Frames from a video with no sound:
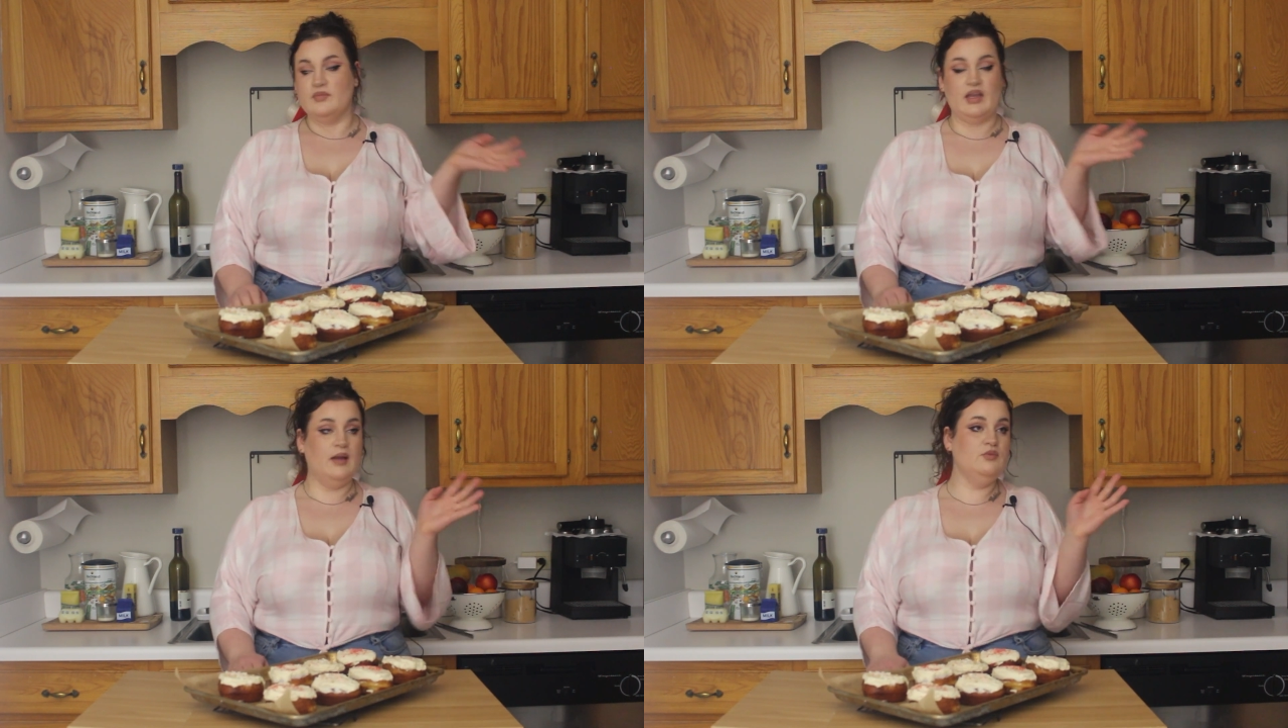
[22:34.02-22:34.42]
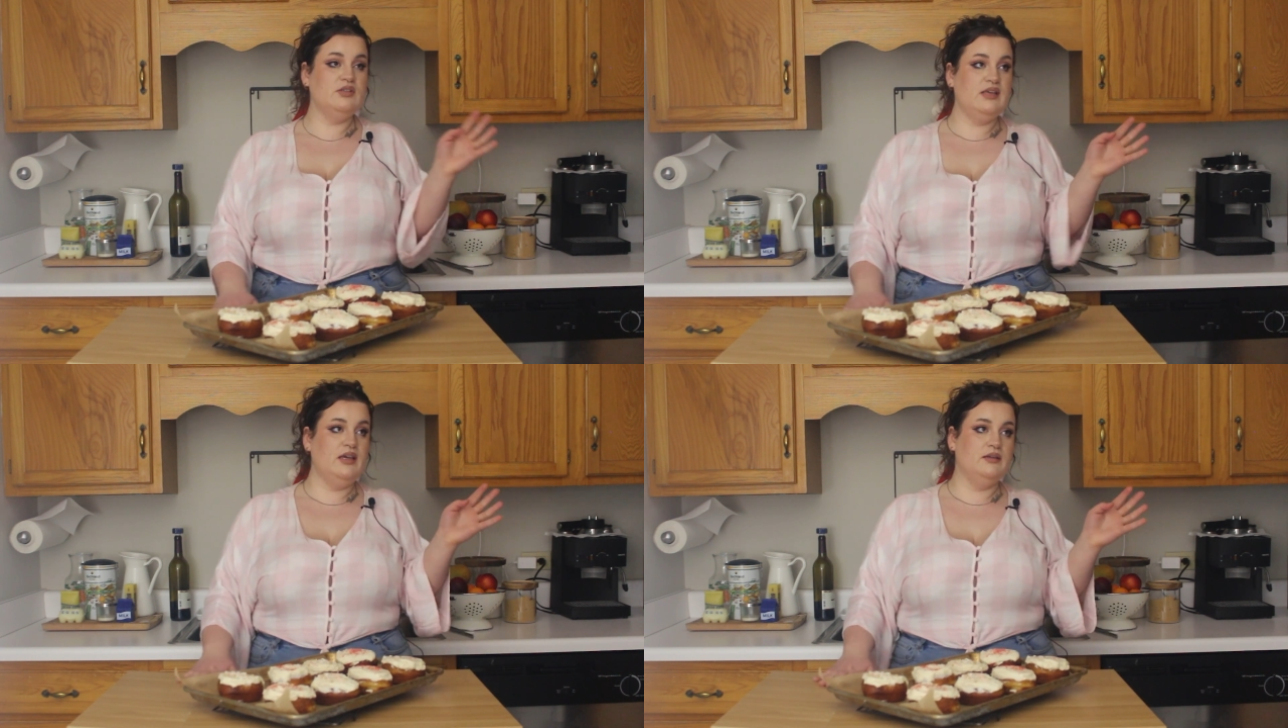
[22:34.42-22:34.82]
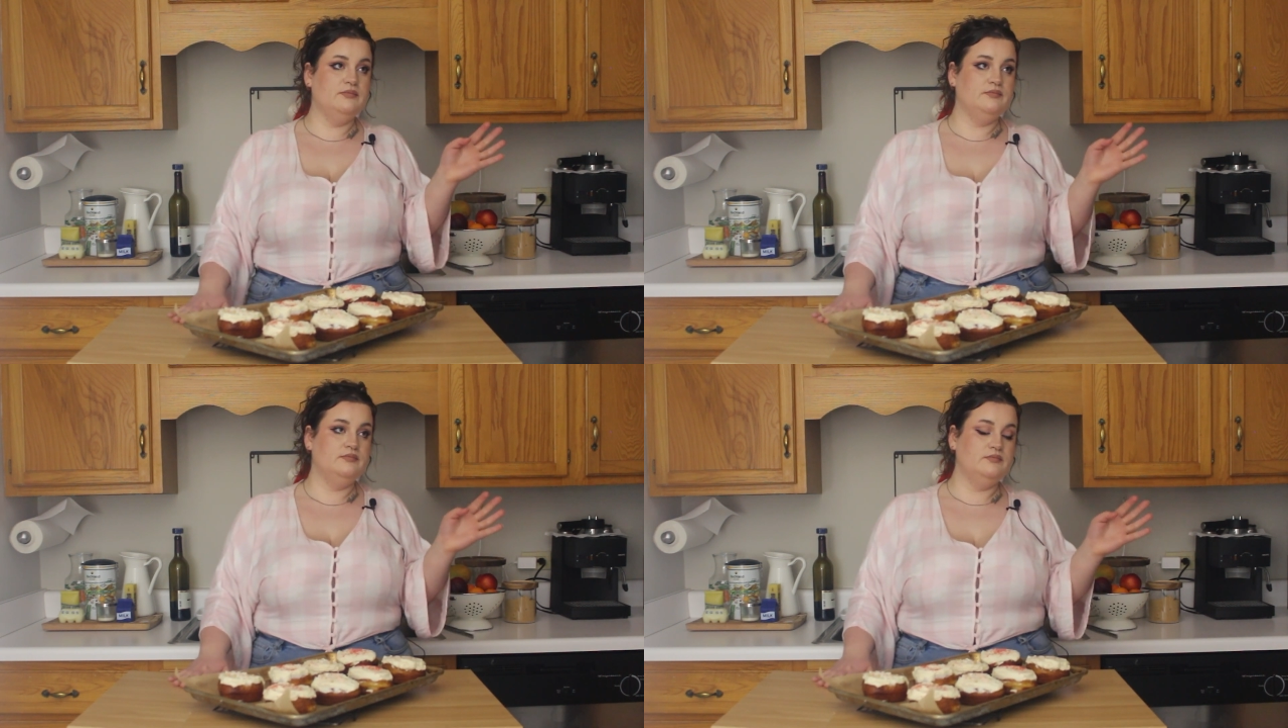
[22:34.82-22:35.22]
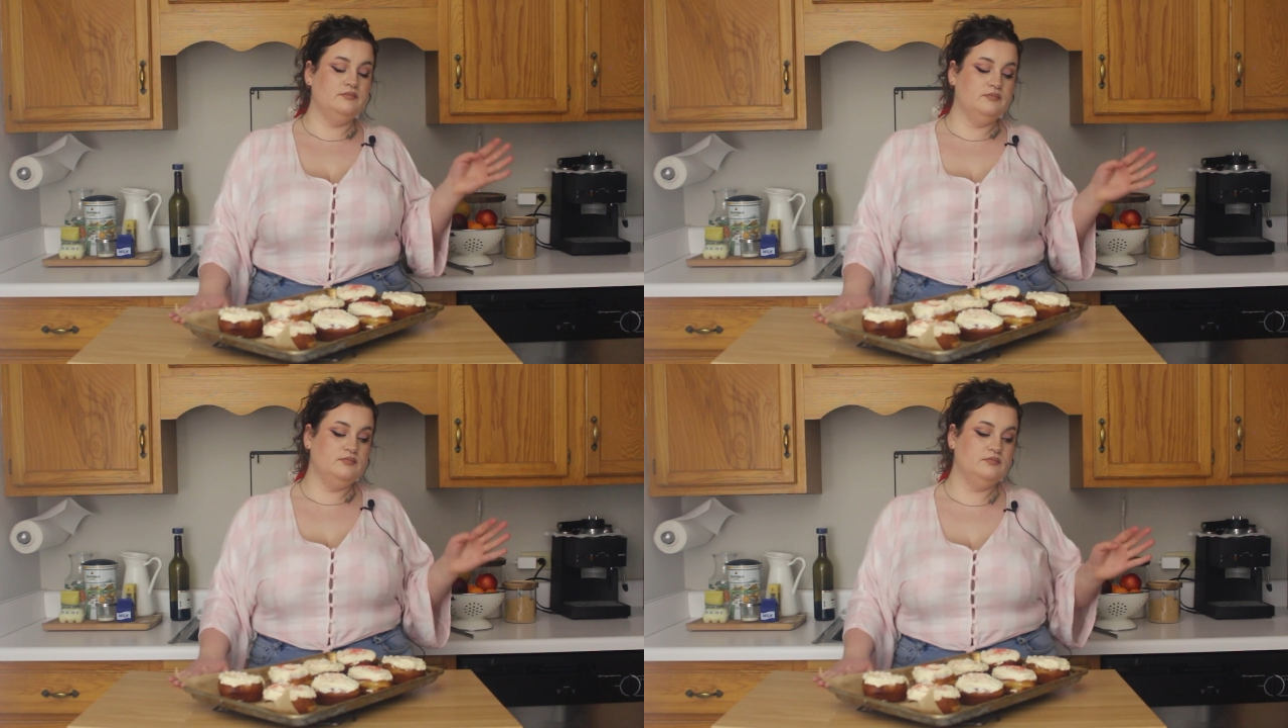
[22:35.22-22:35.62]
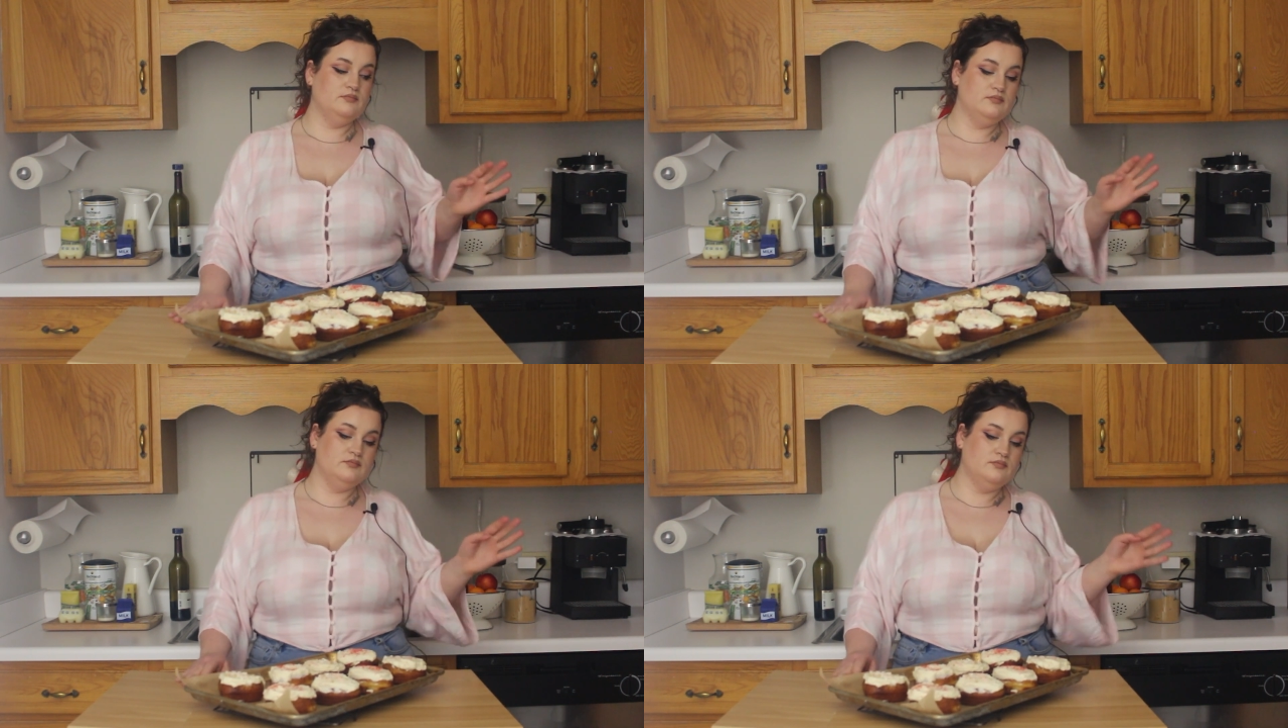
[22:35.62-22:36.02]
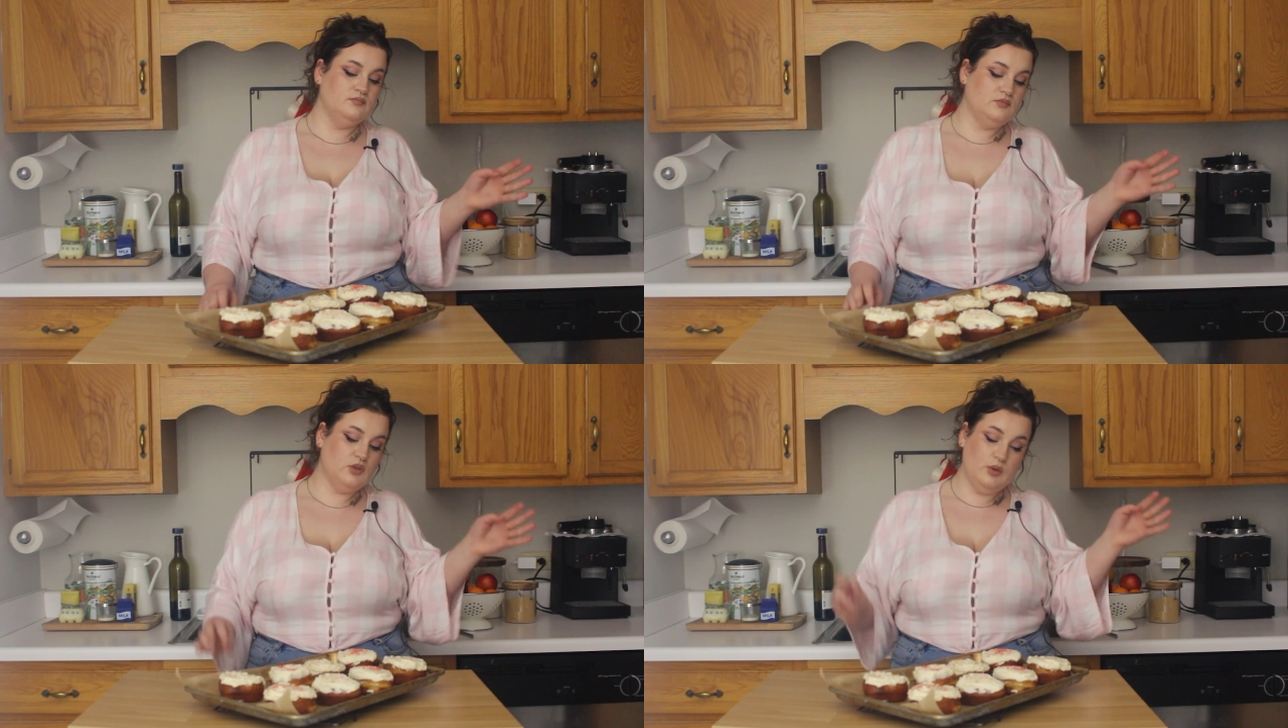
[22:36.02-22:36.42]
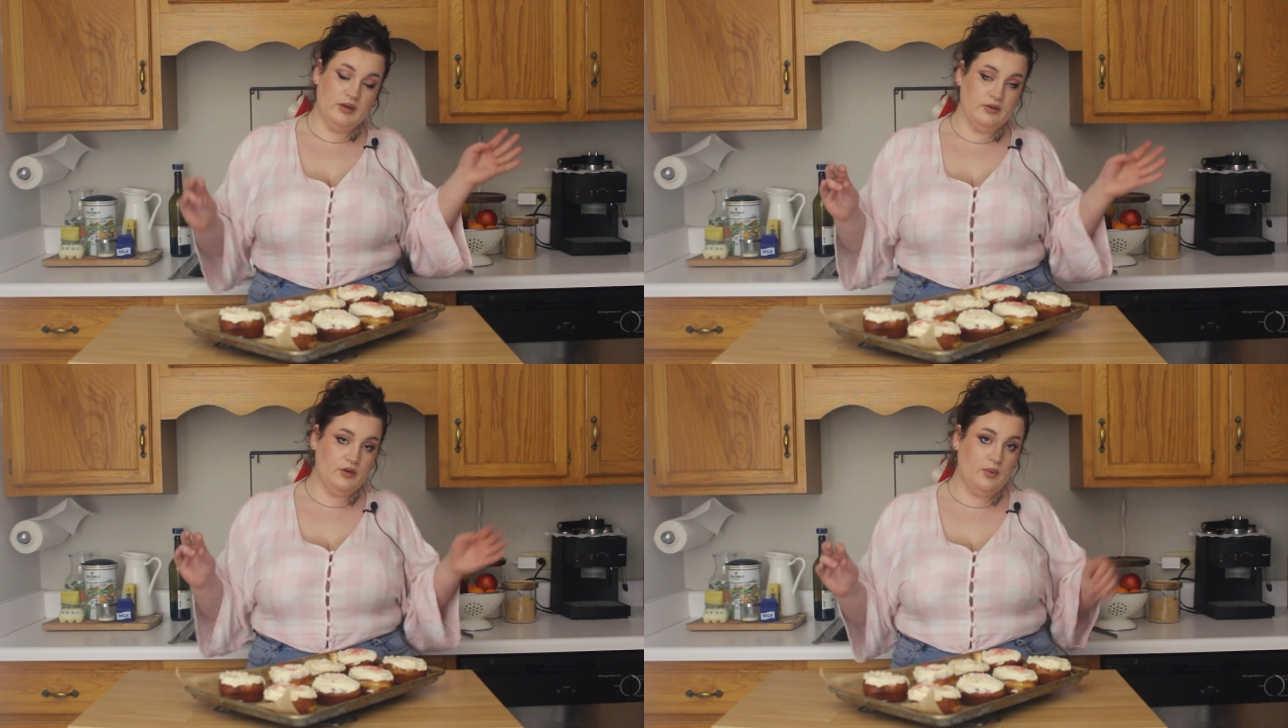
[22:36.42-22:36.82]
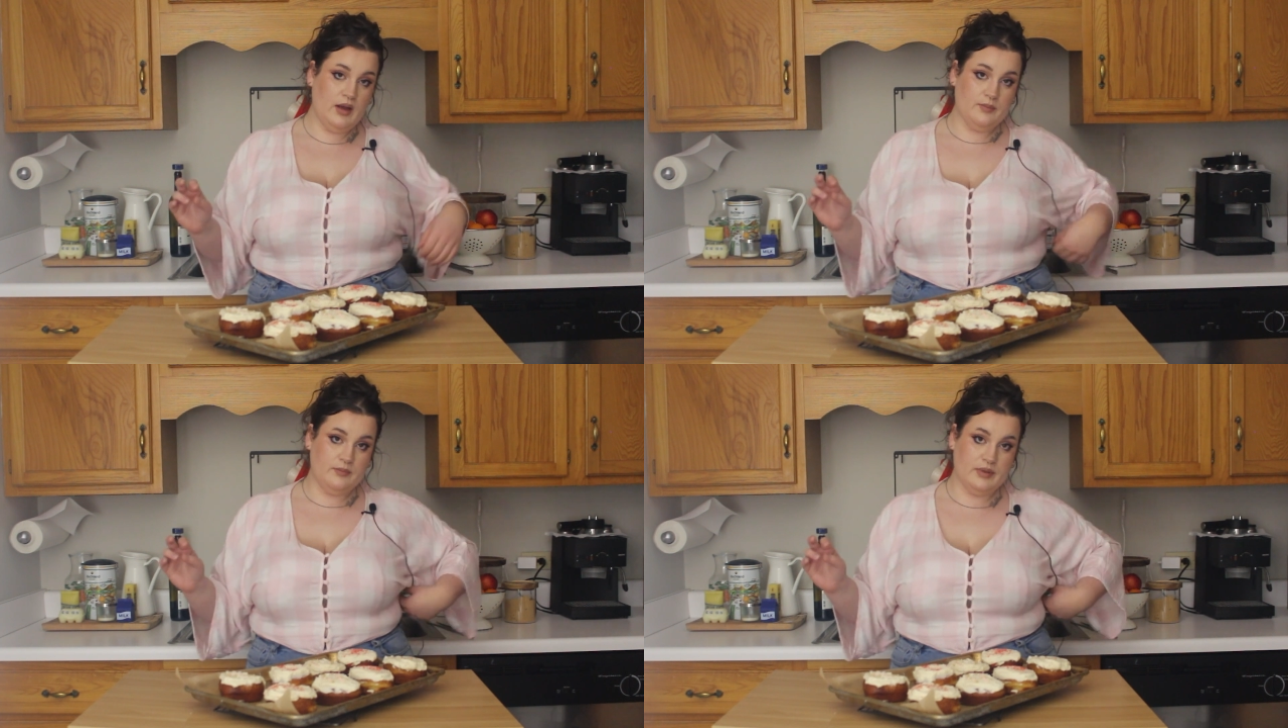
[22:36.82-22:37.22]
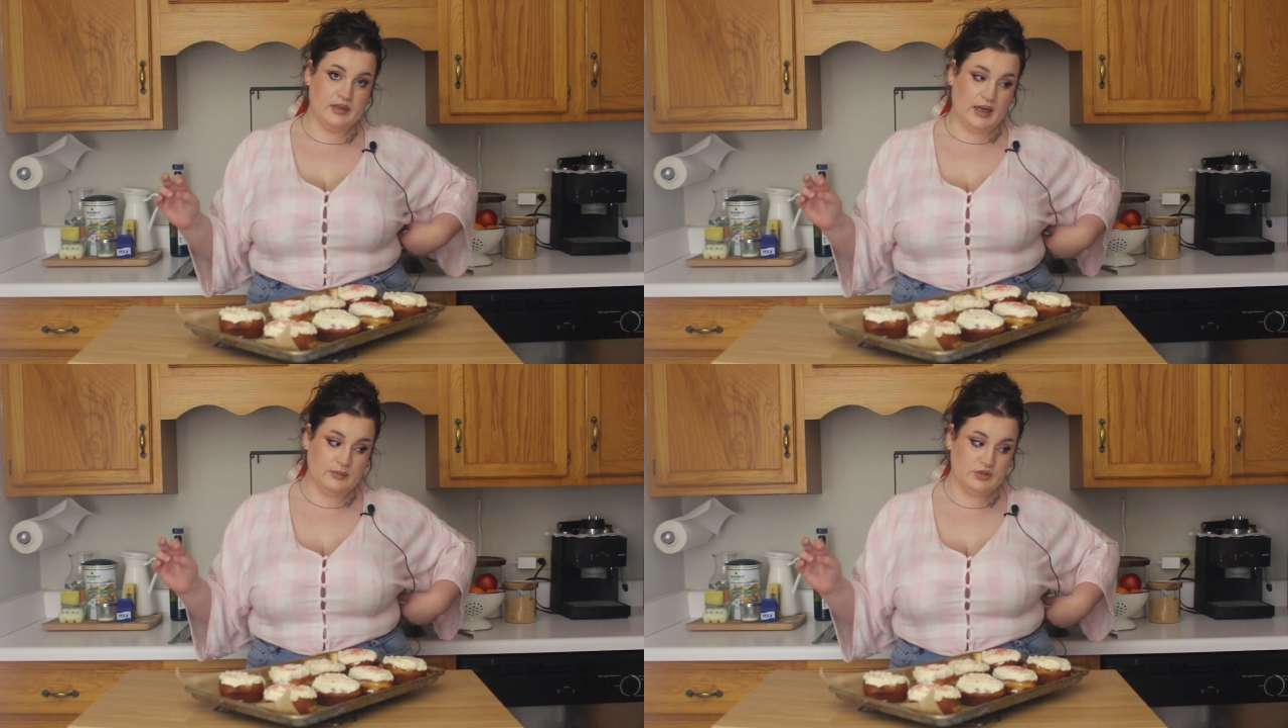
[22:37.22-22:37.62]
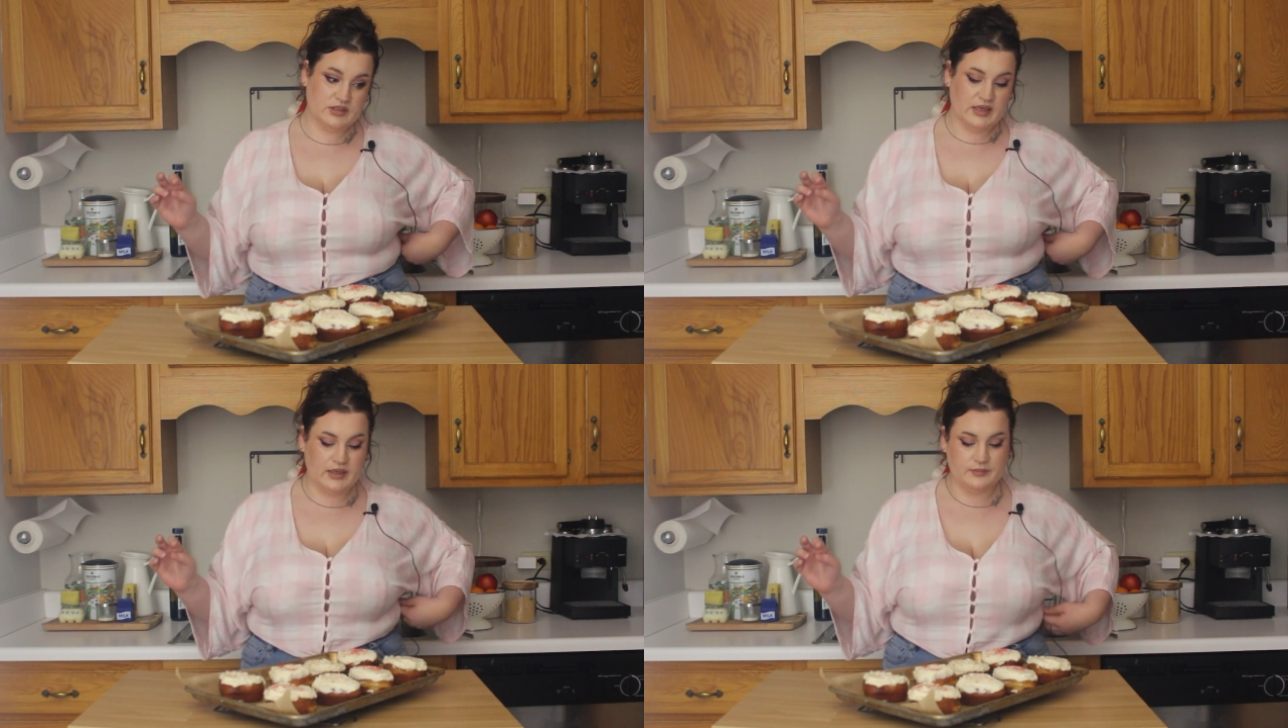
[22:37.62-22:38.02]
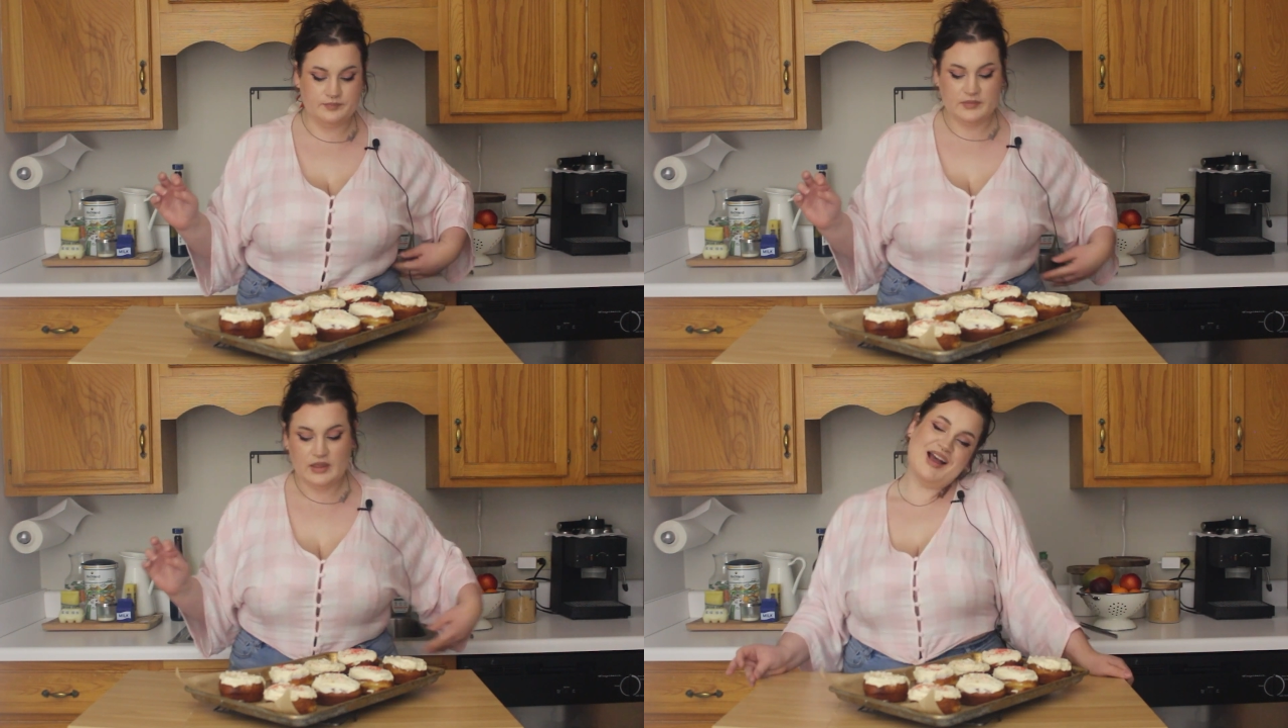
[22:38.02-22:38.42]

I'm just saying. Do whatever you want, but I'm just saying.